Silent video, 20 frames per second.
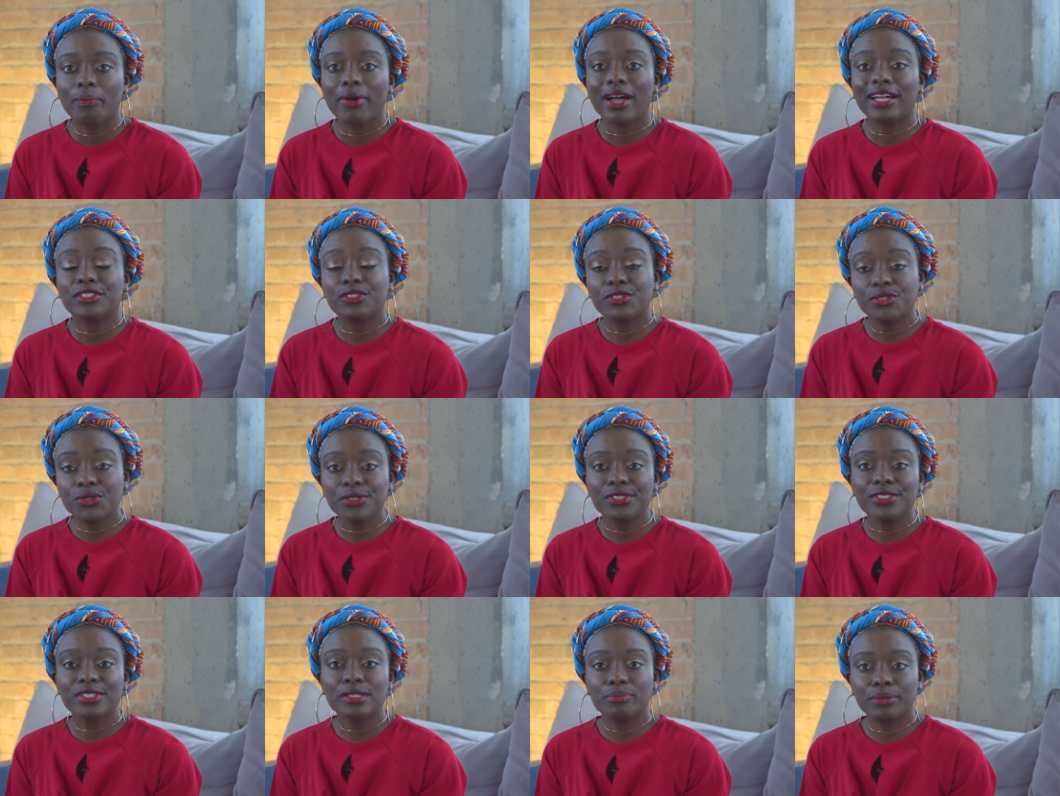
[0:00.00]
Part
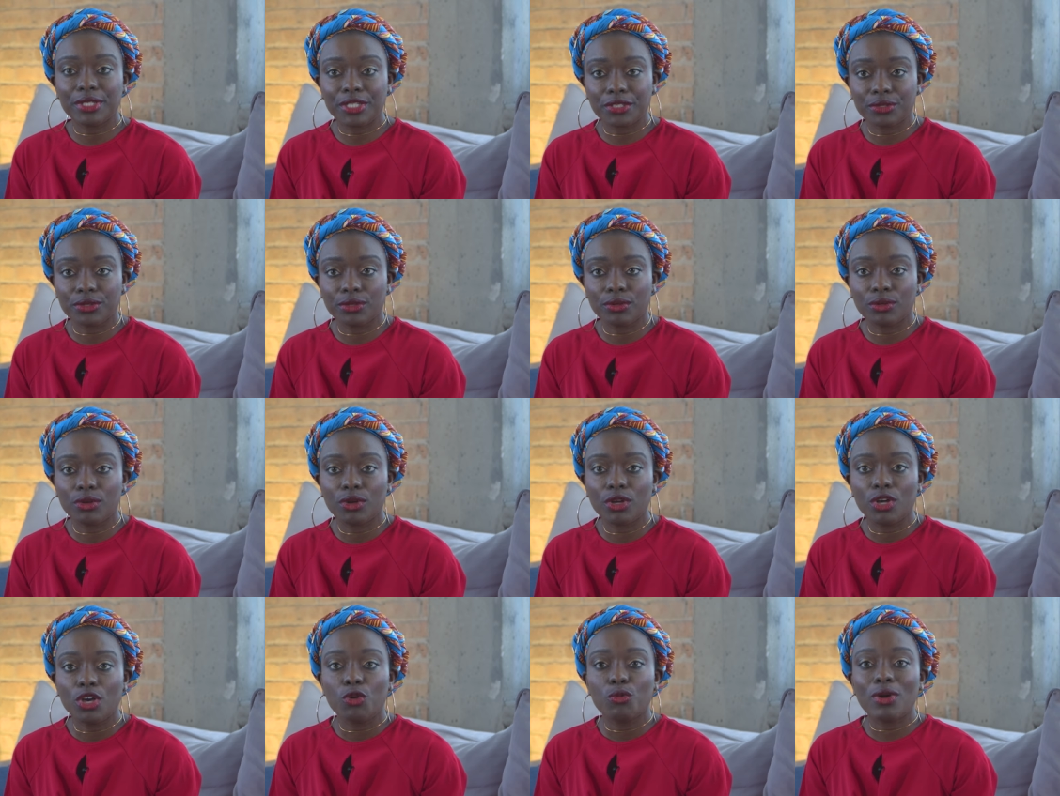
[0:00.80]
two is the middle,
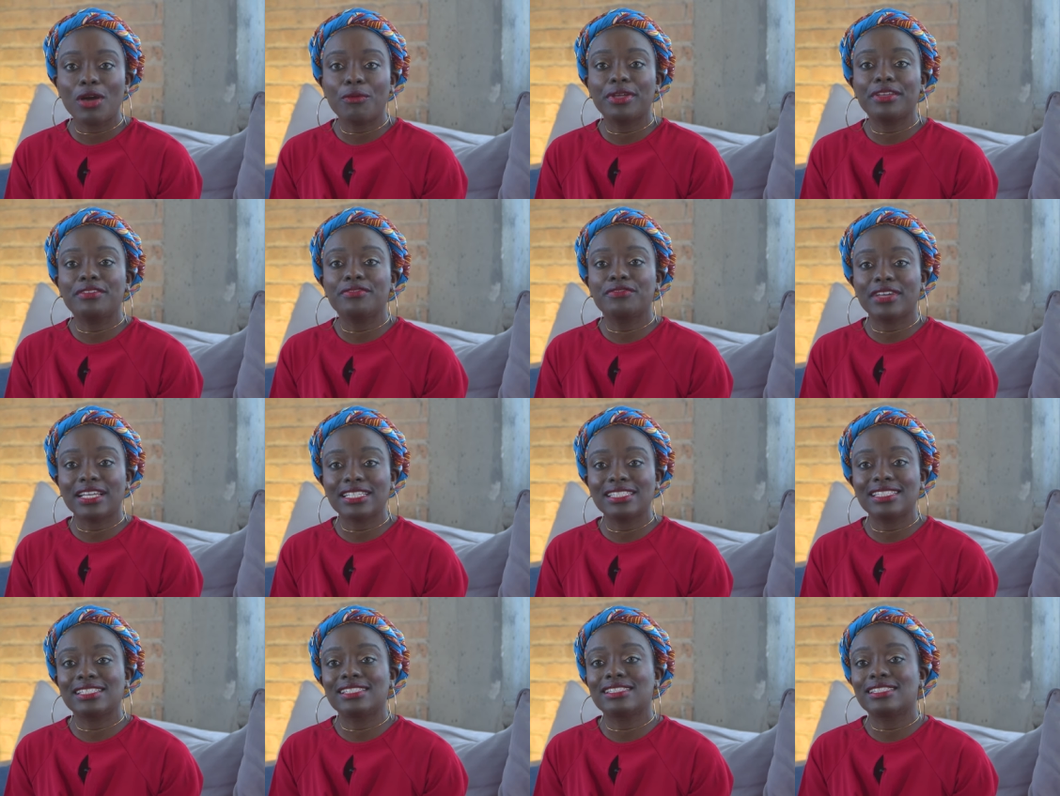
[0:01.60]
where we
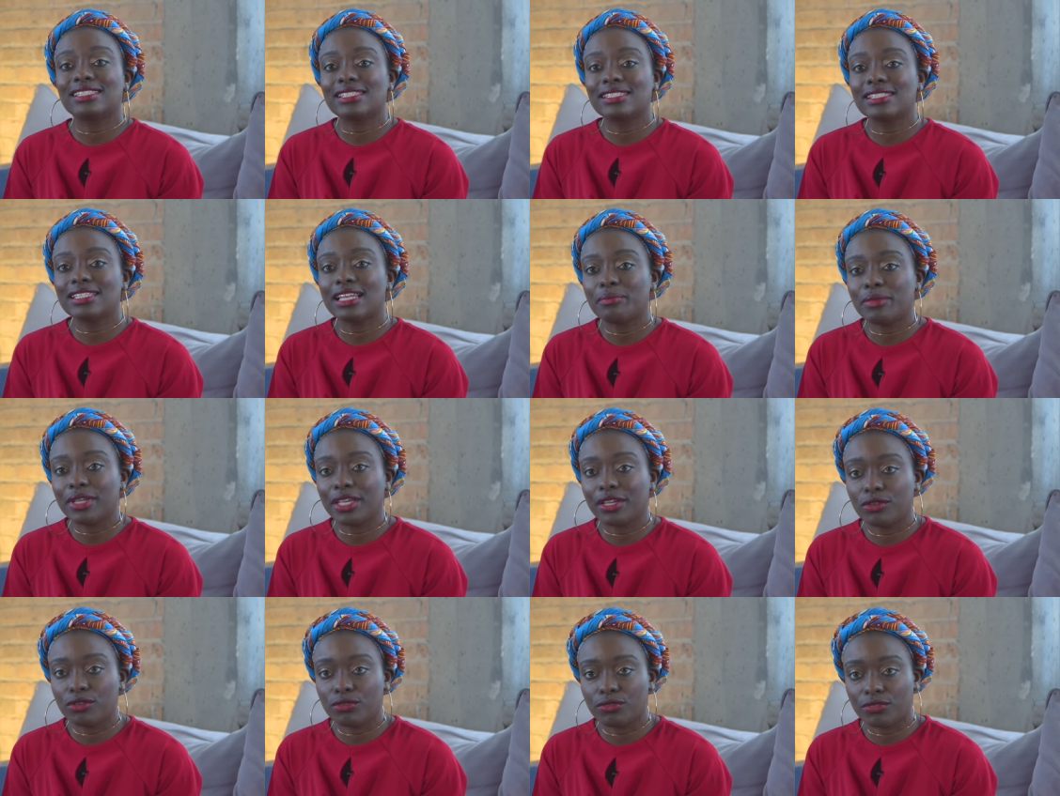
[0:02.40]
invest in
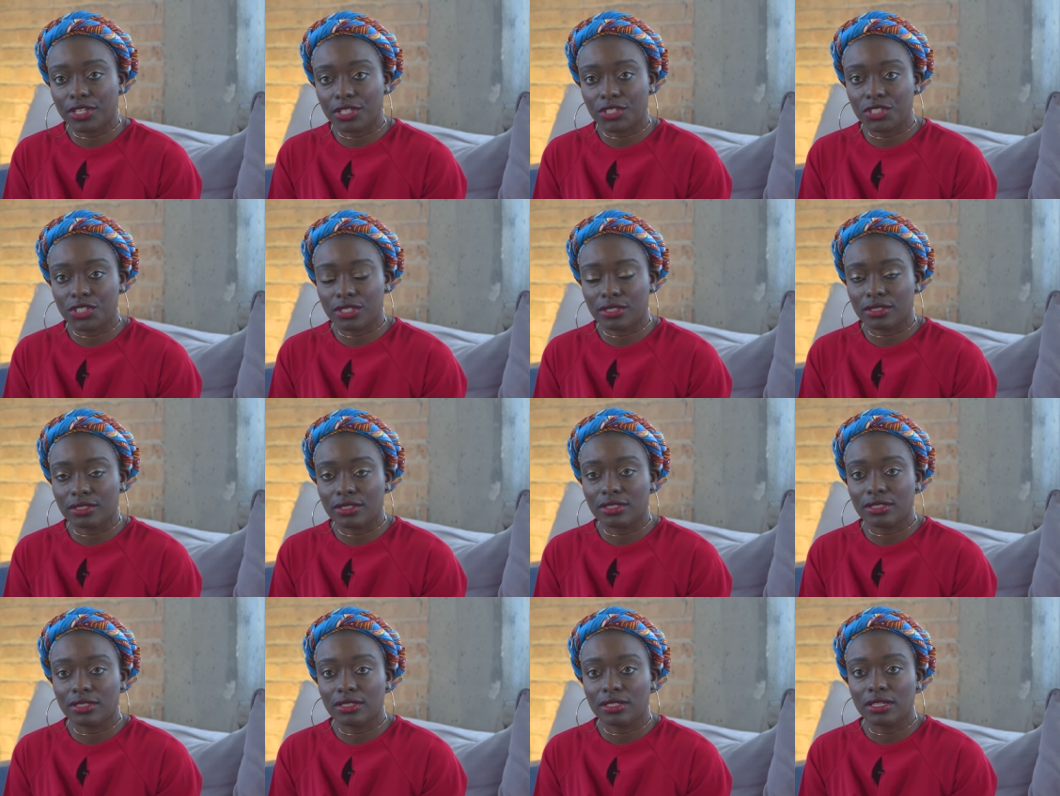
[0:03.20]
systemic
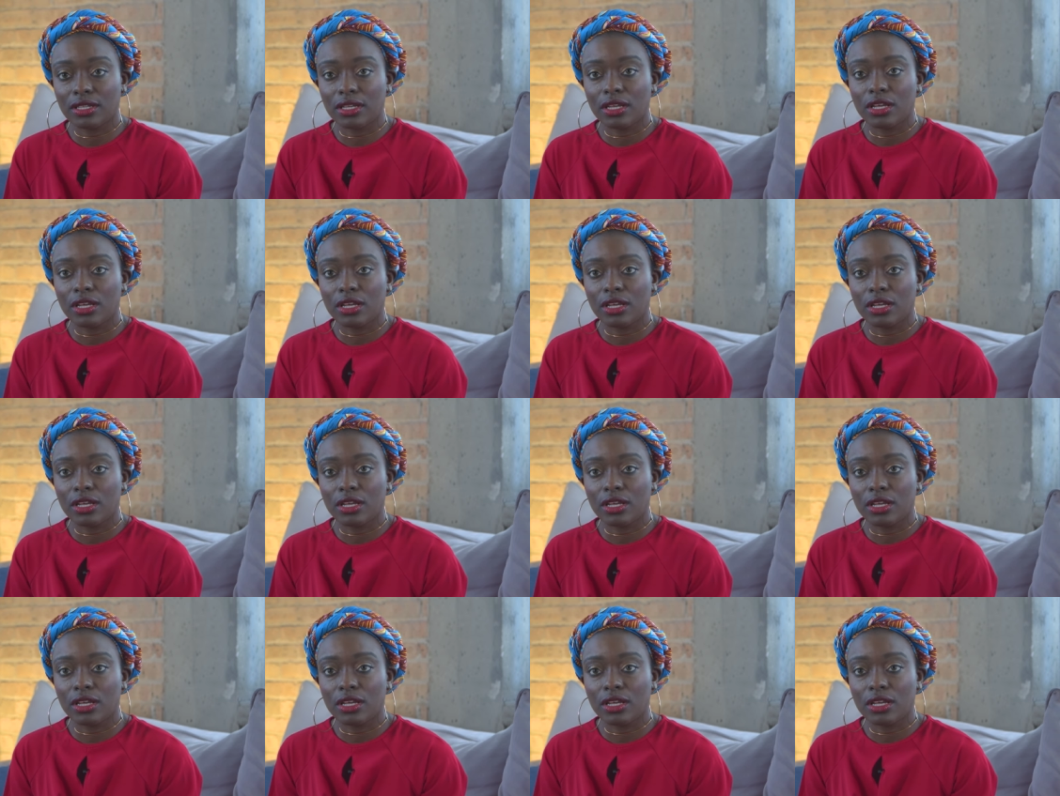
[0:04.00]
innovations.